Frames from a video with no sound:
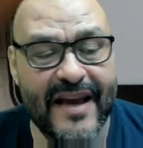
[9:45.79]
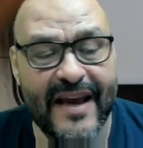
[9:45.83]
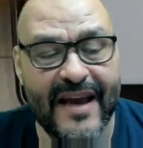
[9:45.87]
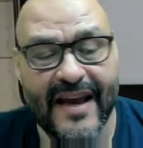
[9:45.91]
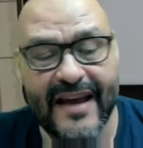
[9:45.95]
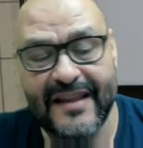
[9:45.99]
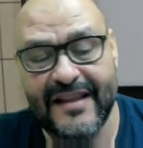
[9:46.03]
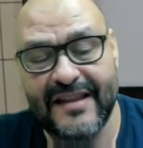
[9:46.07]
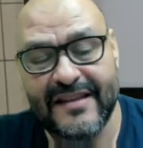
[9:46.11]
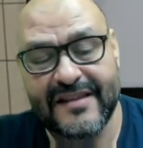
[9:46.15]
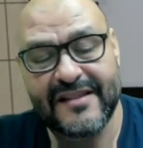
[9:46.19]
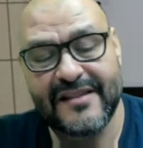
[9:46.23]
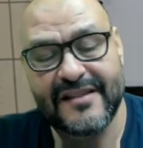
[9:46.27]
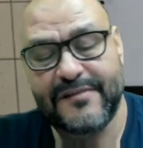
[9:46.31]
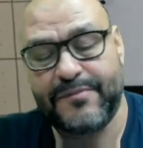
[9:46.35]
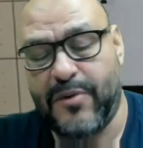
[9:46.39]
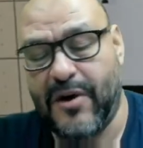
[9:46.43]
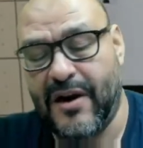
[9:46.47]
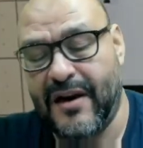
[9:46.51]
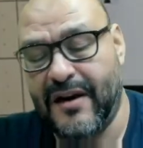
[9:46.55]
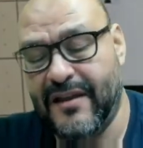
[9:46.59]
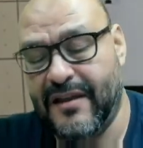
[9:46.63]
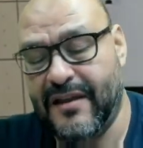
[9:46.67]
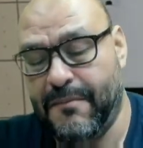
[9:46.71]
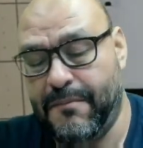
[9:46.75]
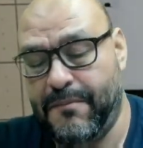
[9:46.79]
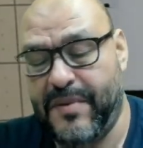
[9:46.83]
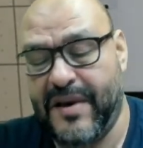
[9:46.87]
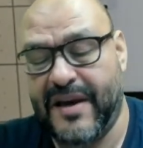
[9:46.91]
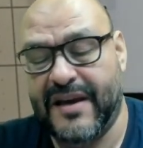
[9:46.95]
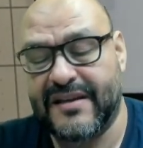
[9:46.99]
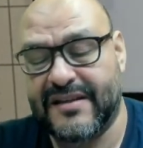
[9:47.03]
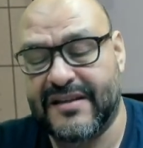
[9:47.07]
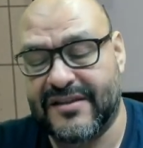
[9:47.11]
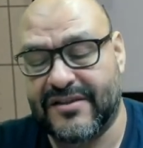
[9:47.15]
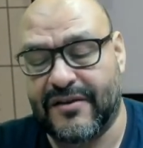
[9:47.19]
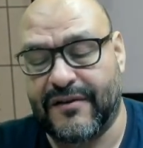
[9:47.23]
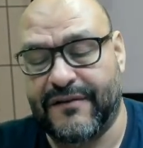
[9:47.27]
And this is probably the
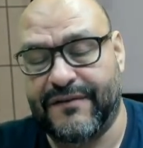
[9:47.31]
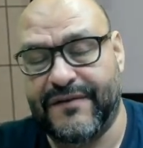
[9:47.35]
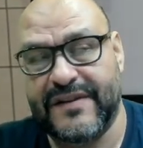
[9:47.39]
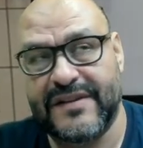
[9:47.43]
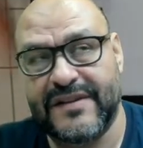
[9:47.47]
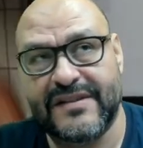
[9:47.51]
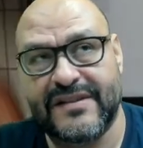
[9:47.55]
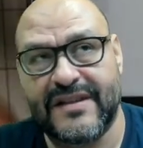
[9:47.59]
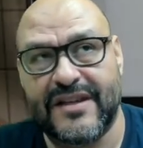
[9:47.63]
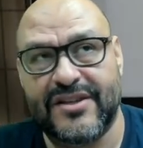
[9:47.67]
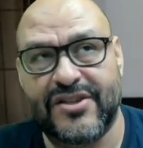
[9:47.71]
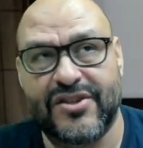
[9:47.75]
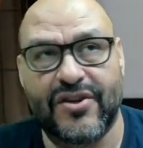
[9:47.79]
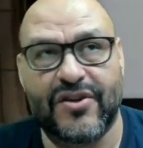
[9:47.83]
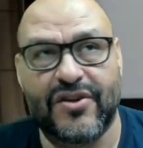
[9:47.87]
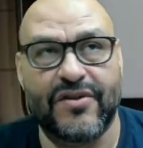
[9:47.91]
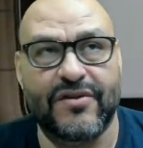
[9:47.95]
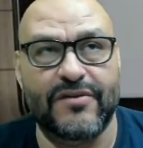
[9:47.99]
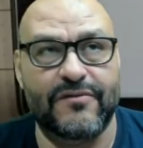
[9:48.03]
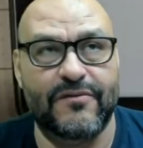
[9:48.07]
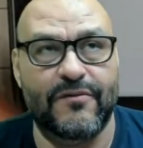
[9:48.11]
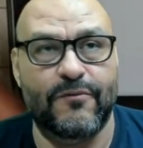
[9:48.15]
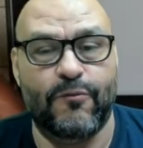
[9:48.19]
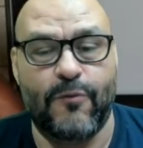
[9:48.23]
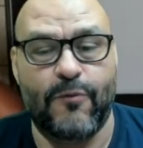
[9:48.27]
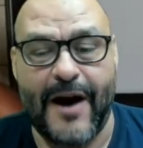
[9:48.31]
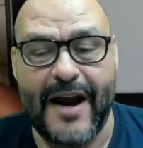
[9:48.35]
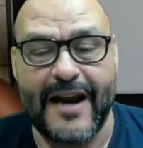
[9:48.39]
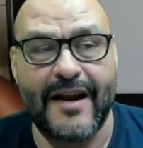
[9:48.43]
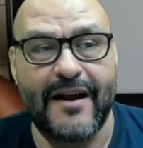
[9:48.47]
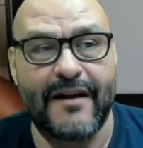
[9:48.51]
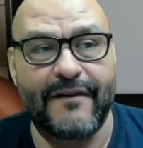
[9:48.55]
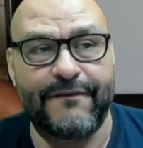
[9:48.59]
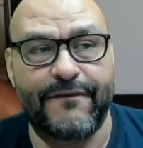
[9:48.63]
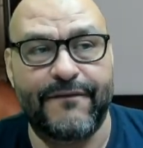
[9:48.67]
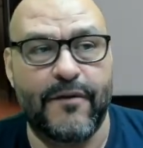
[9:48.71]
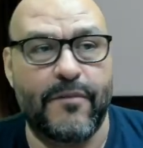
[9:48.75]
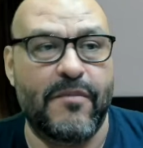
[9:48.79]
biggest surface that you could write
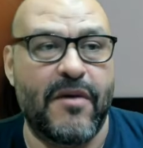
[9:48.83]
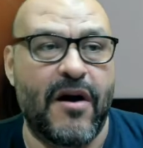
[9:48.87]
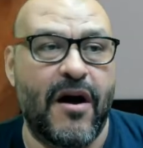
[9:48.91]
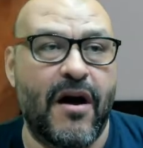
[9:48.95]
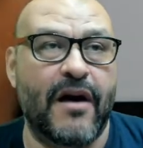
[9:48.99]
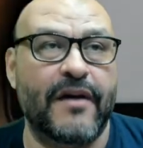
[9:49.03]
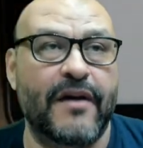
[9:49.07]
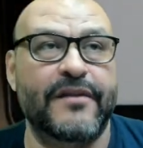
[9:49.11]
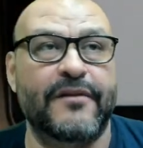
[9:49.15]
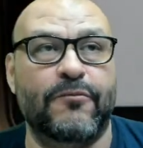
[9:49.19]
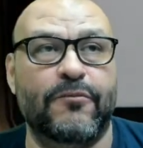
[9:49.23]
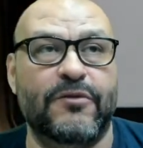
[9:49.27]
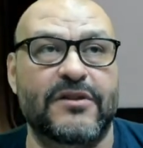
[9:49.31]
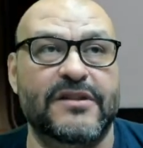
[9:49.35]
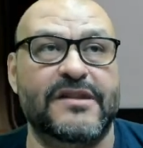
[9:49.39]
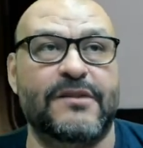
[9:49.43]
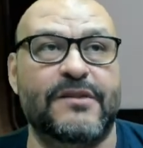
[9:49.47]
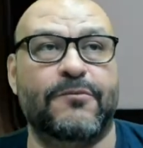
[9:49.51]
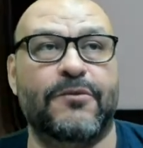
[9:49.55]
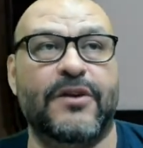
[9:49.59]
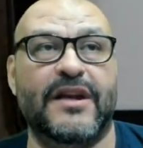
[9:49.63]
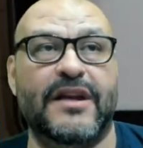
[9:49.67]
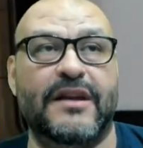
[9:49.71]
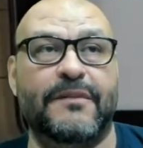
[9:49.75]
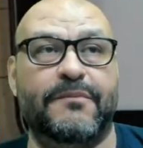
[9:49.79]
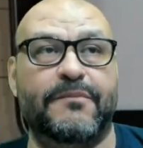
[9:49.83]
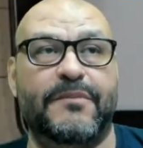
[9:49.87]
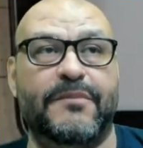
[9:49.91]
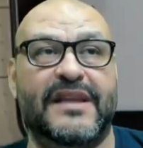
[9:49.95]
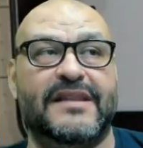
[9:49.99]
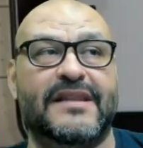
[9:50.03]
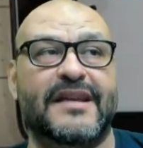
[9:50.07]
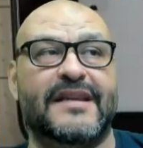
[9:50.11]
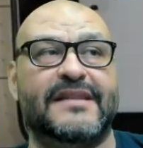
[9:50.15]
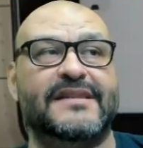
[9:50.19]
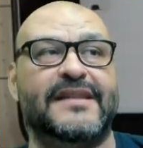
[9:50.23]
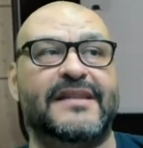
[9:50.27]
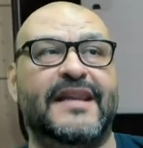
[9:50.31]
on from all the ones that we're going to be
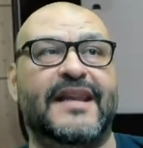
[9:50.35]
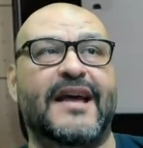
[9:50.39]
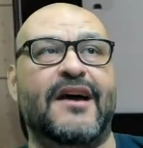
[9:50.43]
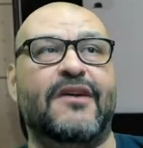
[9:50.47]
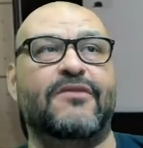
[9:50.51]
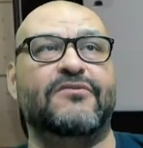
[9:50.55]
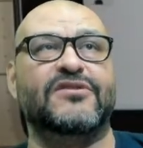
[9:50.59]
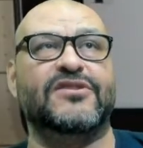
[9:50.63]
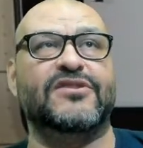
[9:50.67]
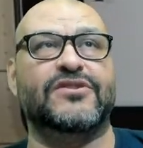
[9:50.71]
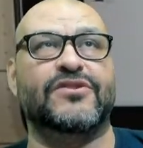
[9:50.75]
testing out.